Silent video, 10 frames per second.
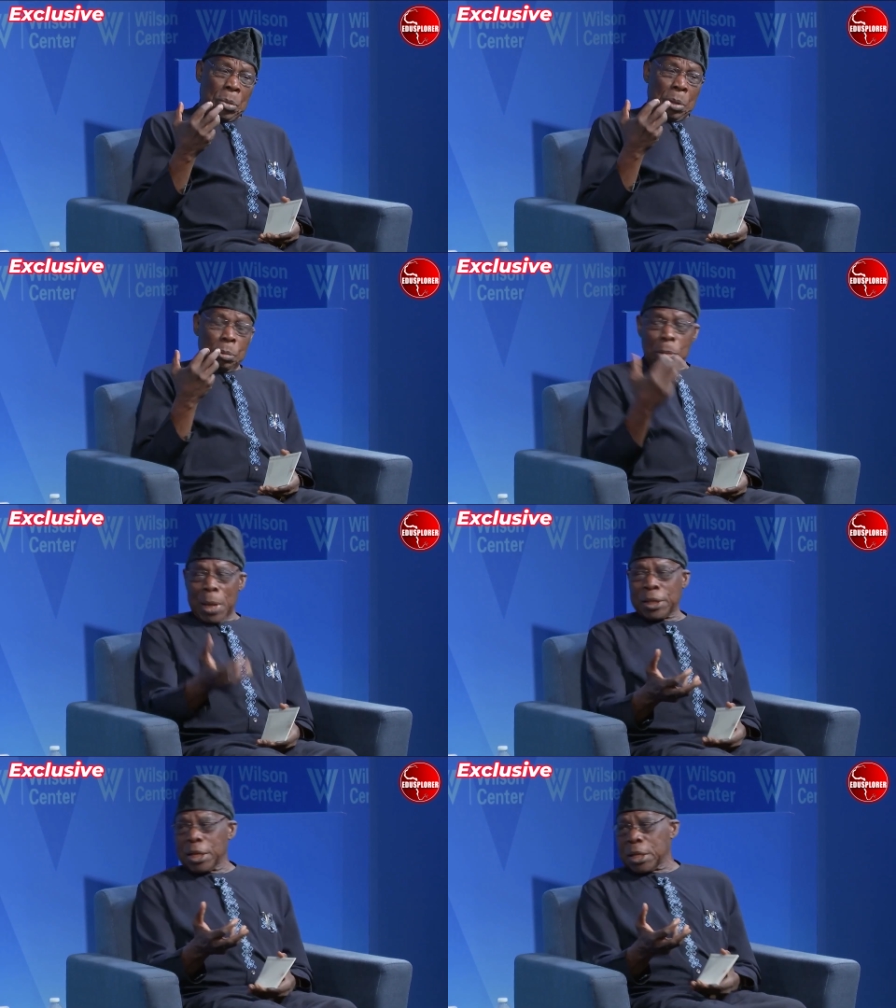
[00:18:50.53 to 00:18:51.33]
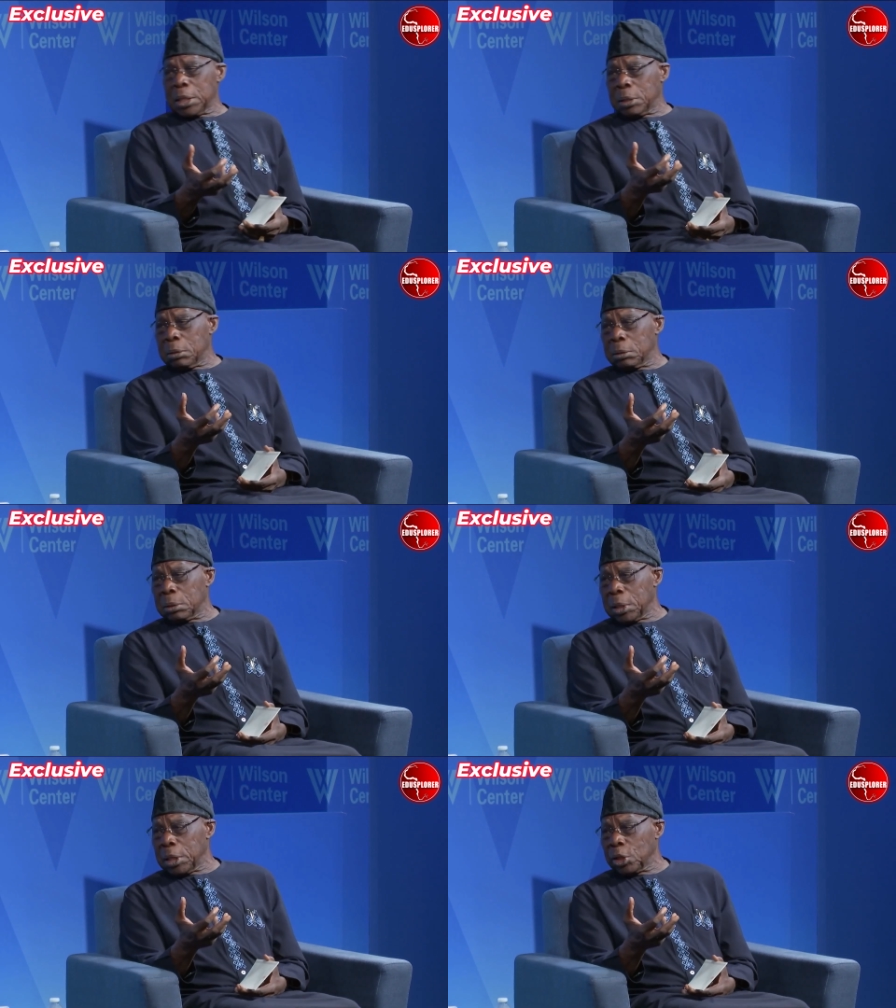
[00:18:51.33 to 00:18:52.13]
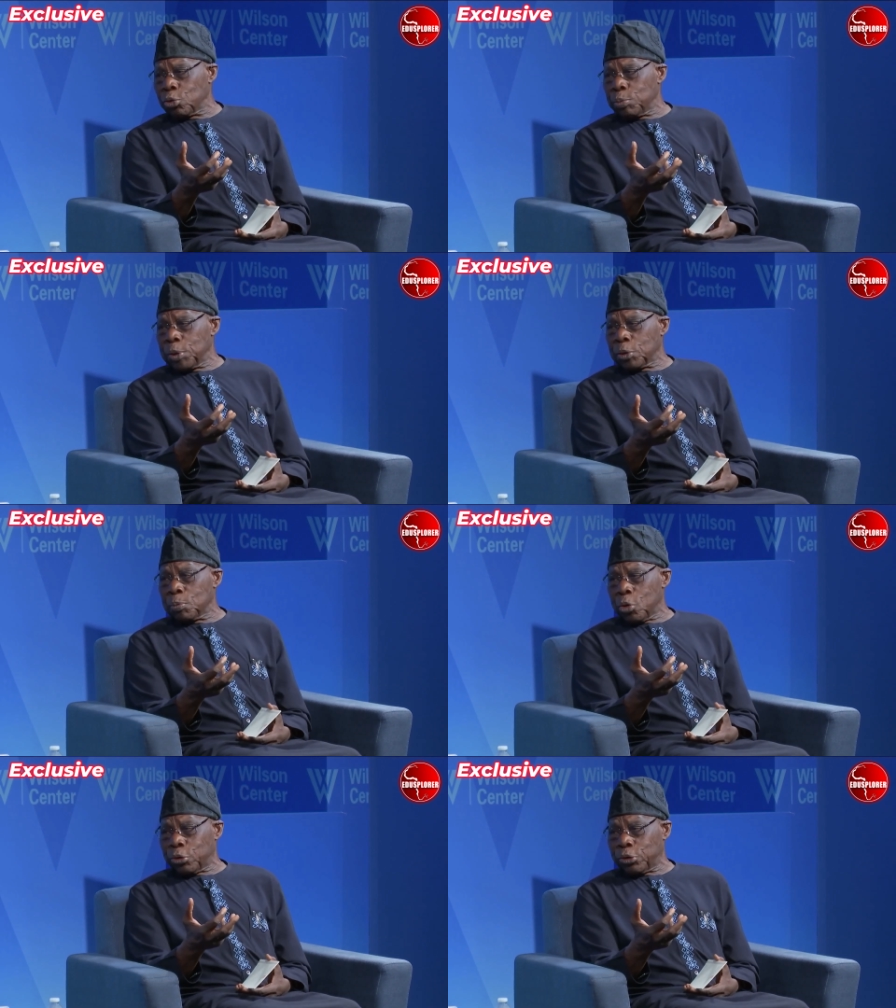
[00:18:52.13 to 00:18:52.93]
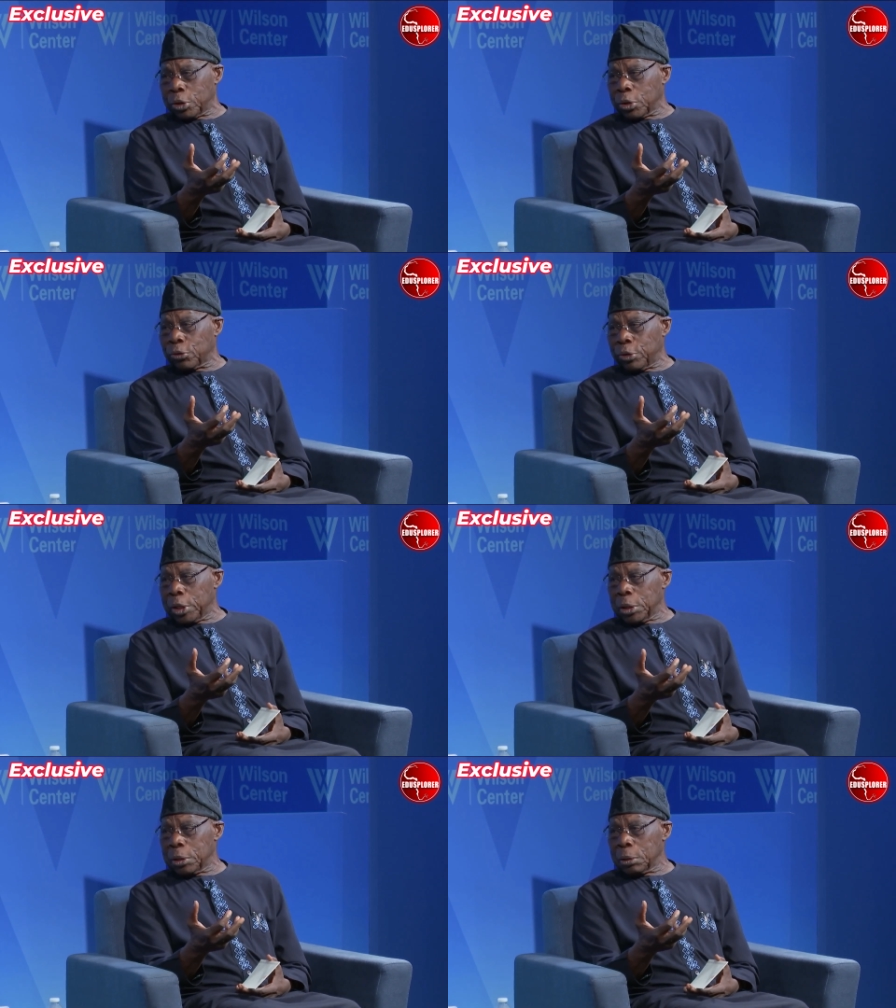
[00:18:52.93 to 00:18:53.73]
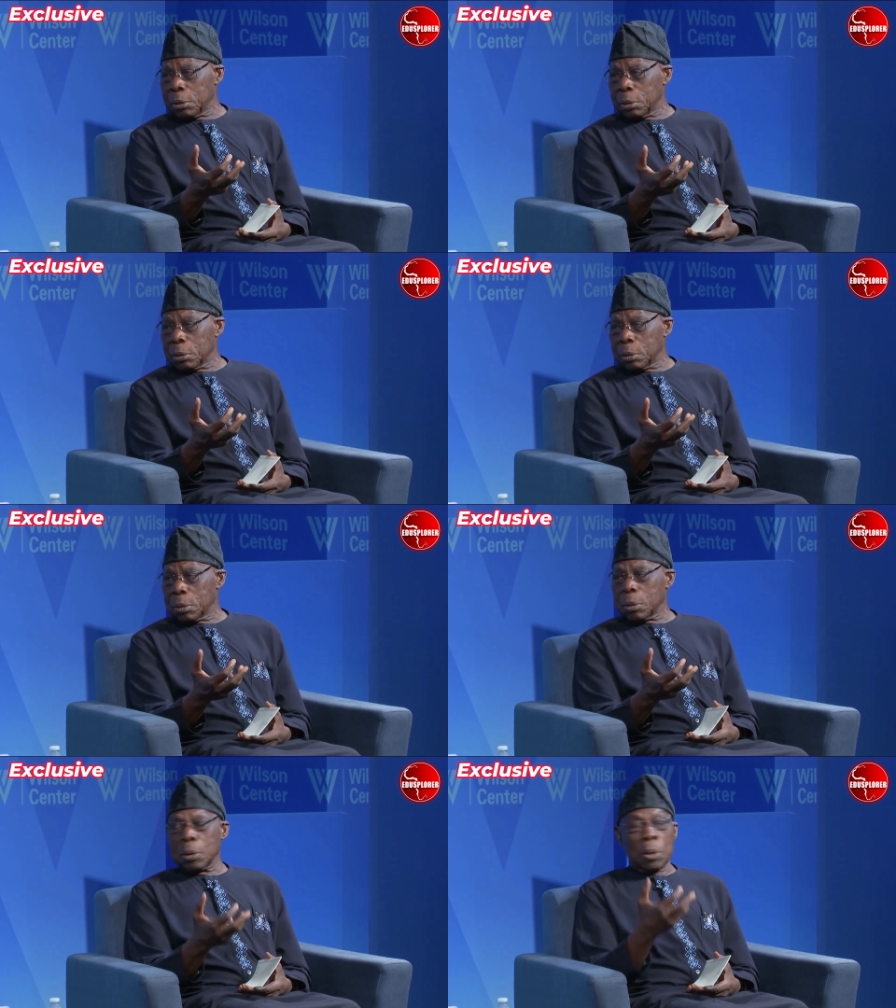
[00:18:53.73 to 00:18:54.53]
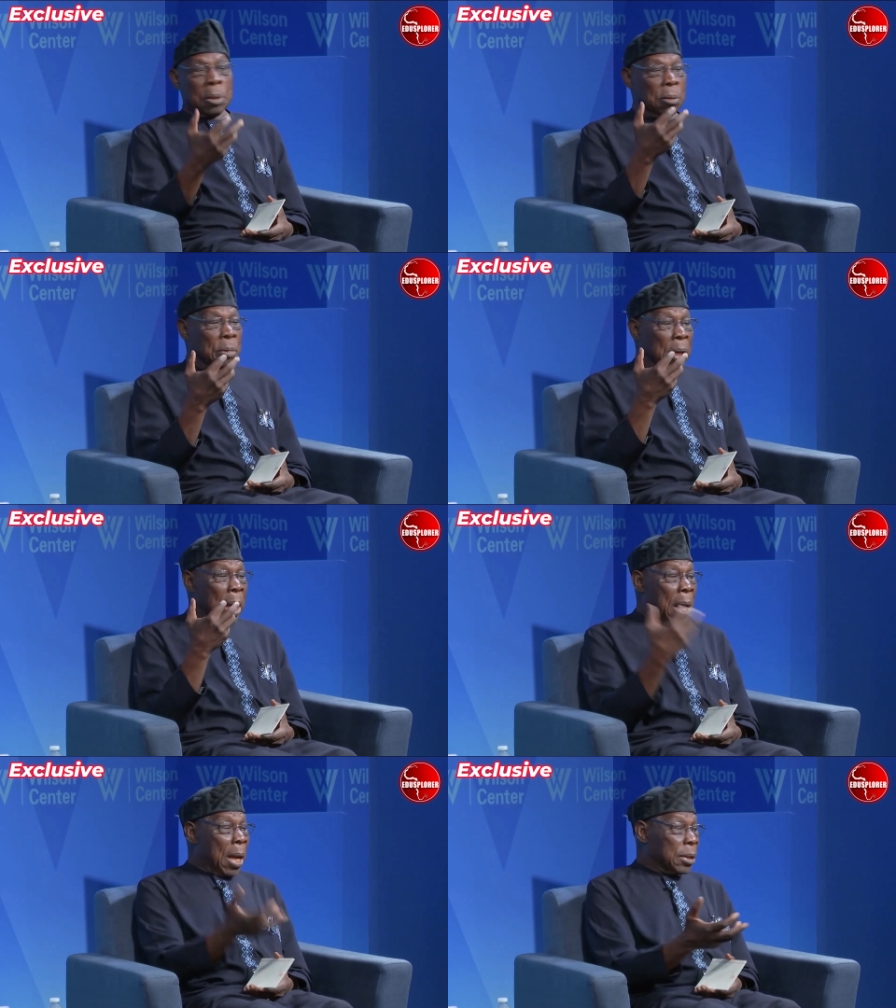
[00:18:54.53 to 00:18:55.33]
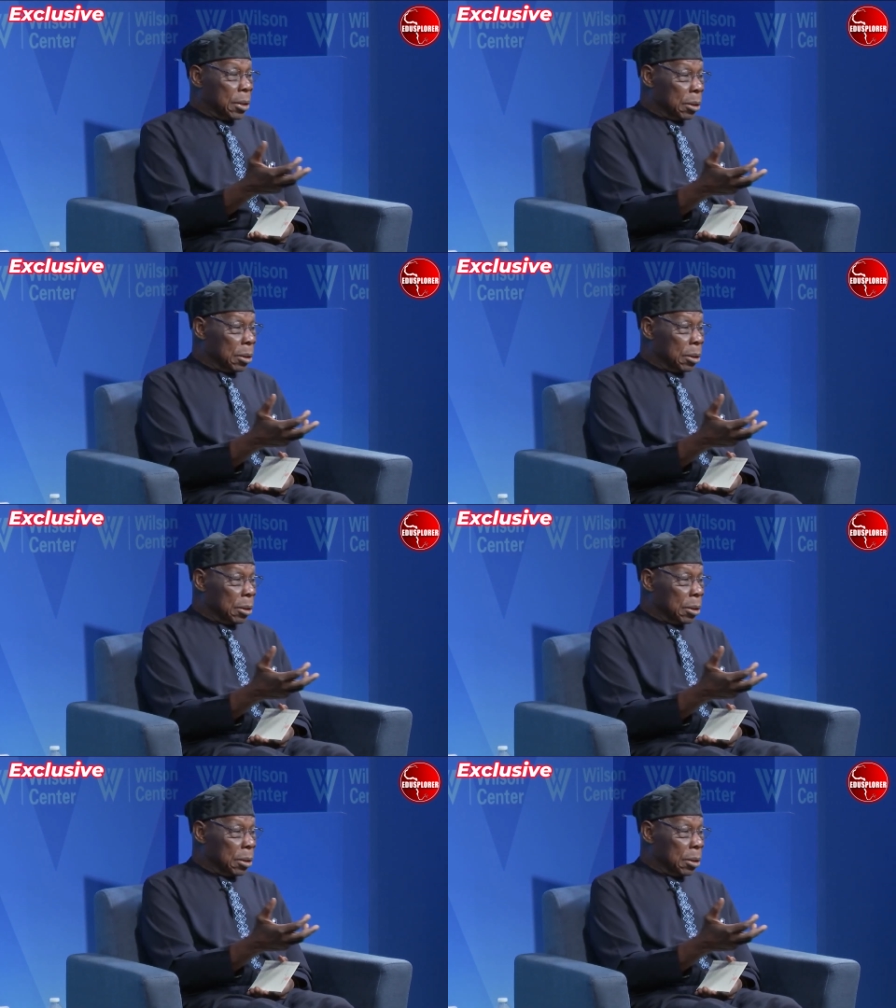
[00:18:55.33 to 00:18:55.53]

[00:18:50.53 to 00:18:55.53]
we were taken a little bit more seriously. We had